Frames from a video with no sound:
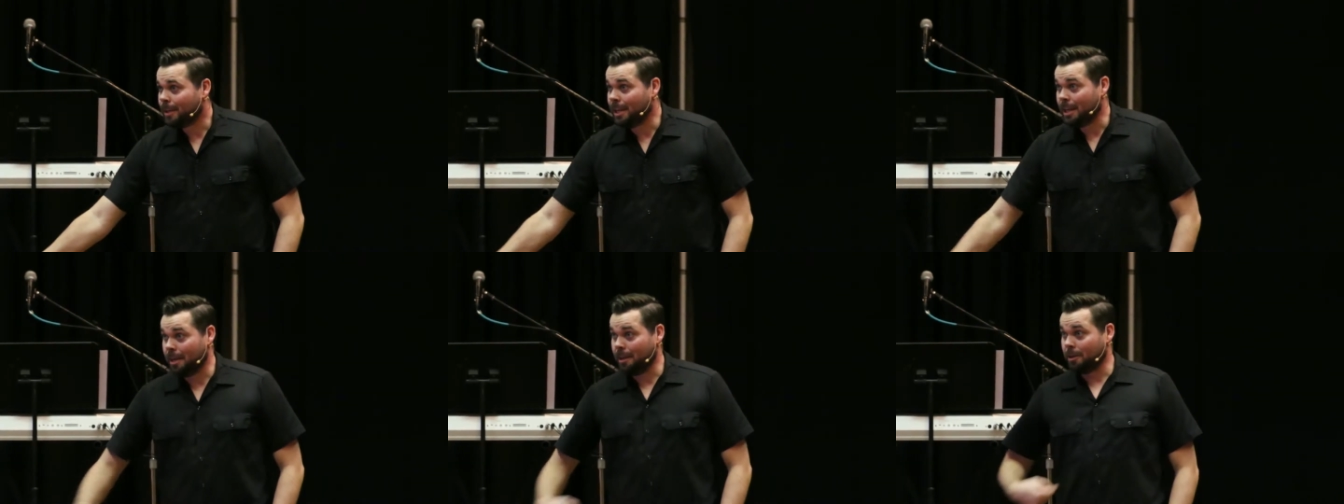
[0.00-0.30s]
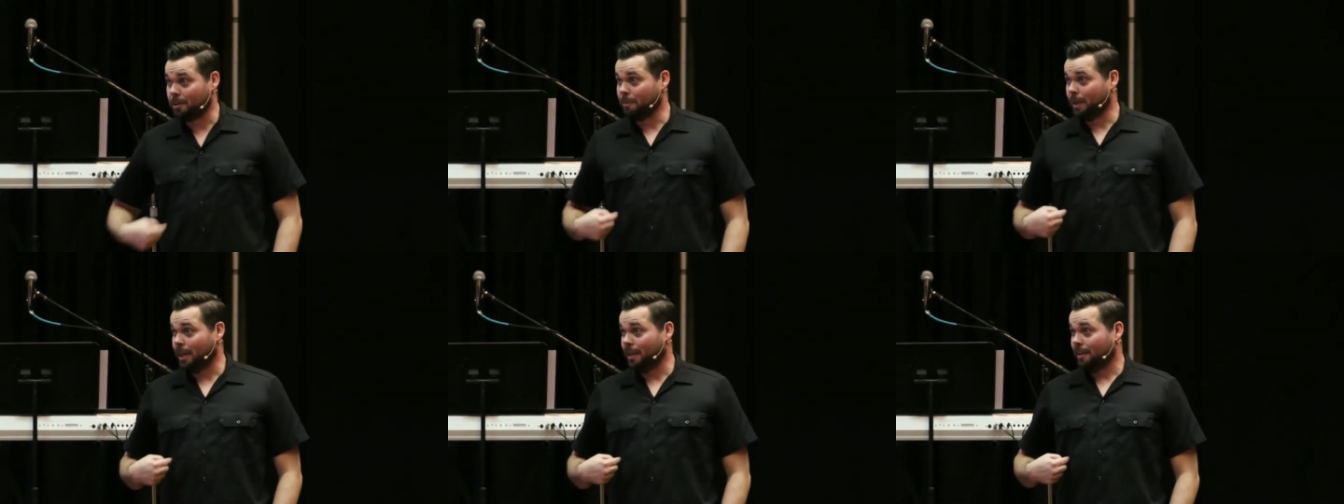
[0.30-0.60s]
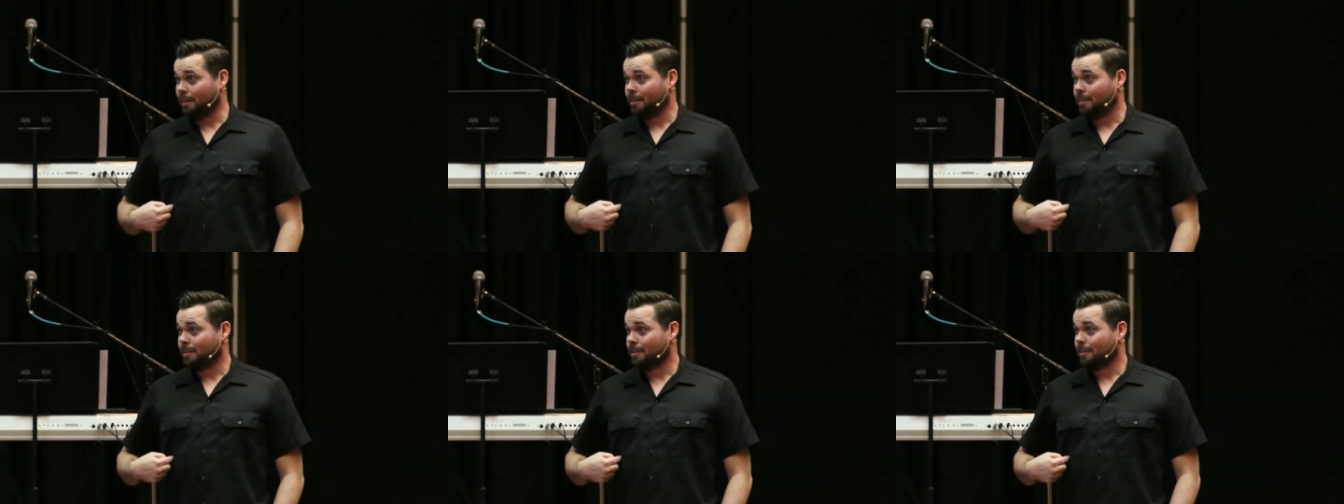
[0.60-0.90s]
He healed
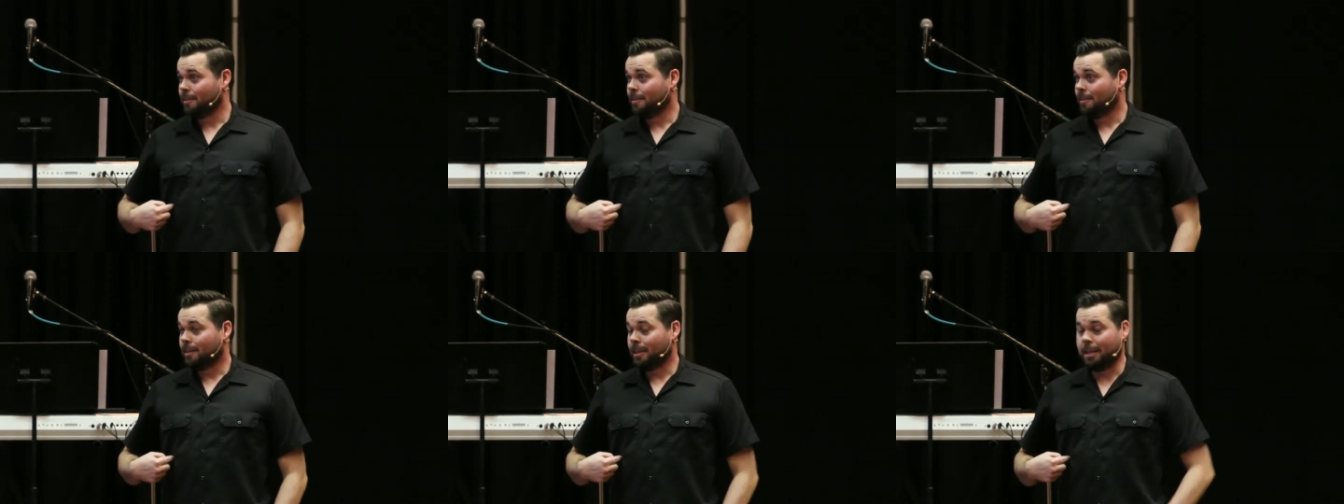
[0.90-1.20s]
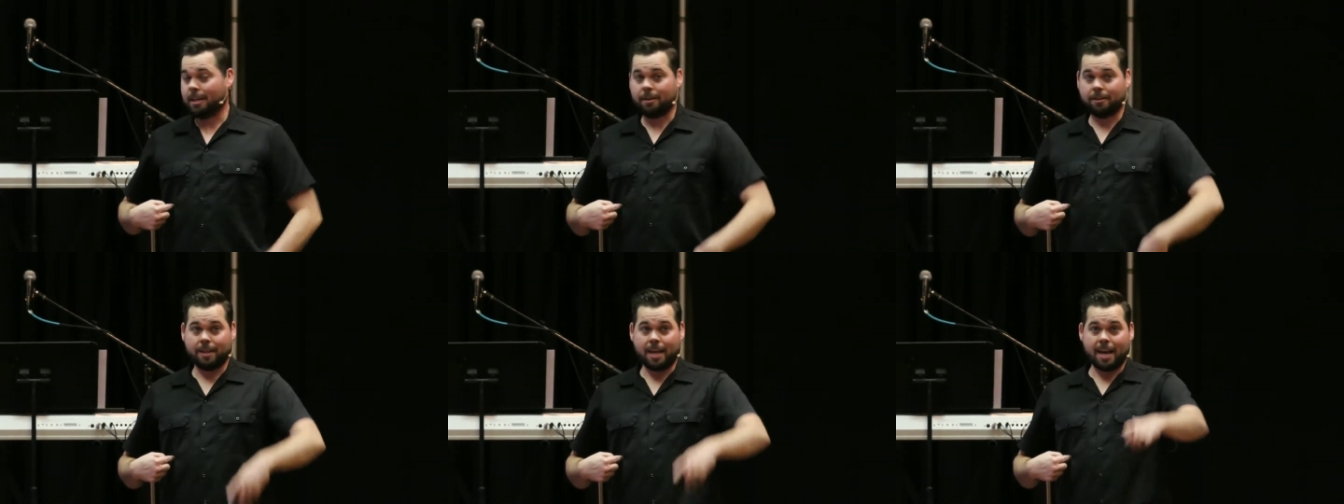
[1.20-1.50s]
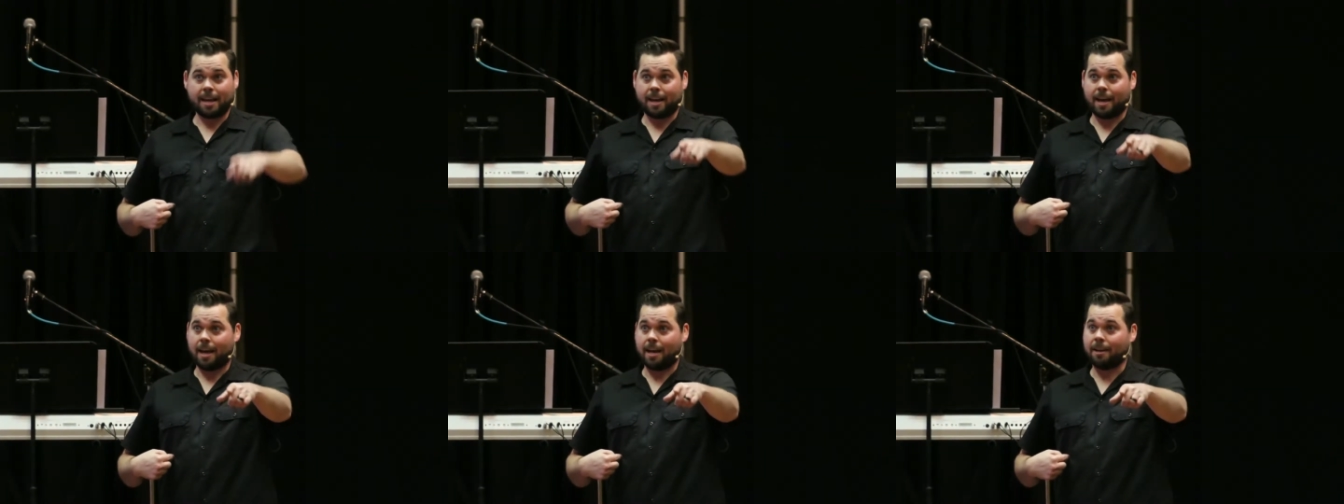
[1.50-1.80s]
me. He healed
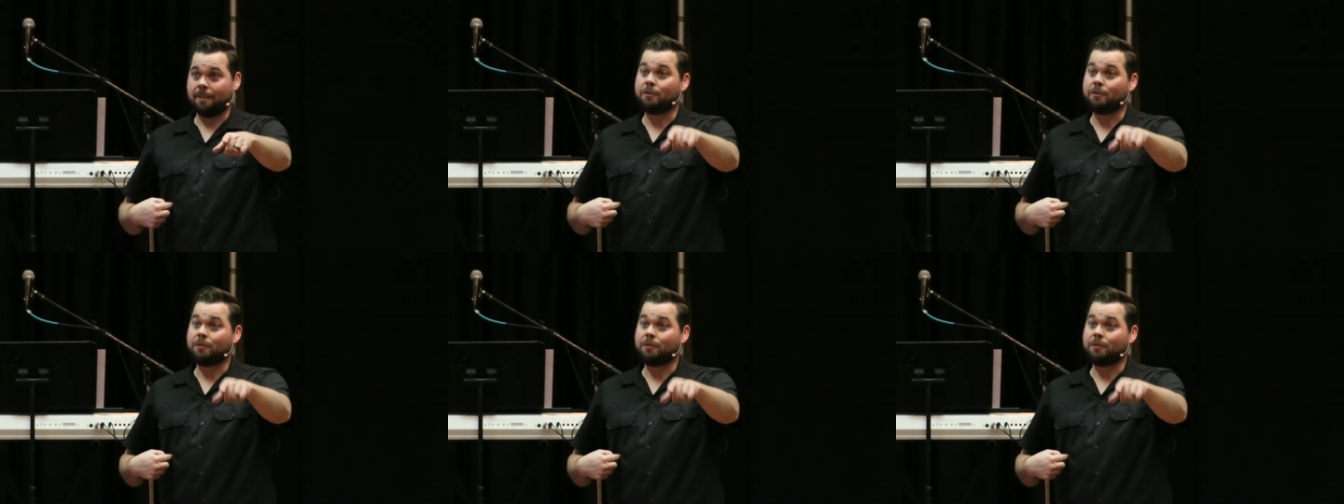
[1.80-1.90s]
that guy.